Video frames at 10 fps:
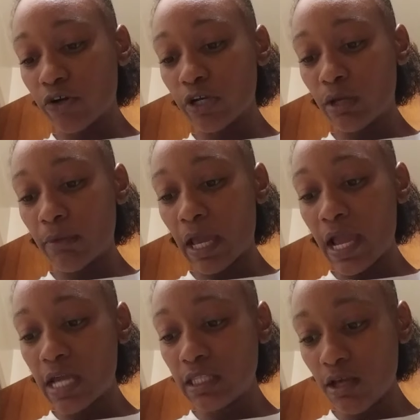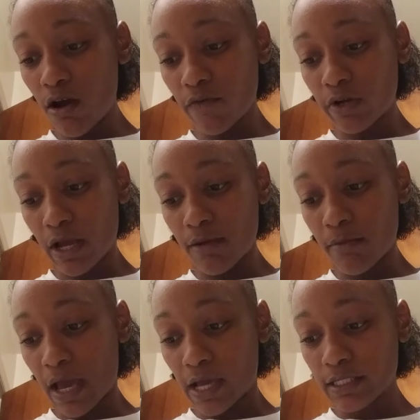cream and the overnight
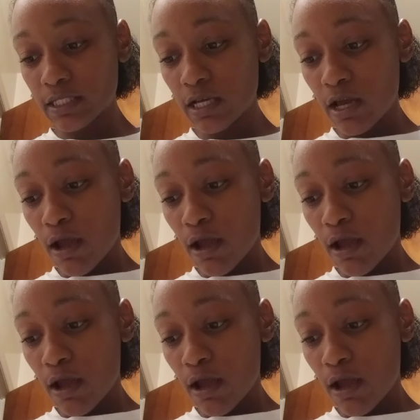mask